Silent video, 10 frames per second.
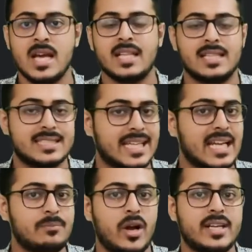The
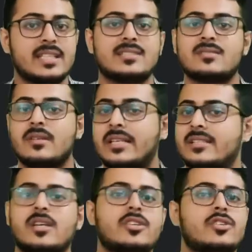second point is,
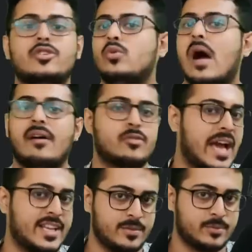either you have to
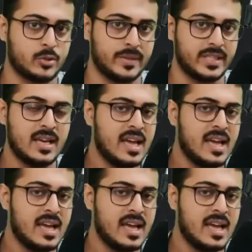catch up to me.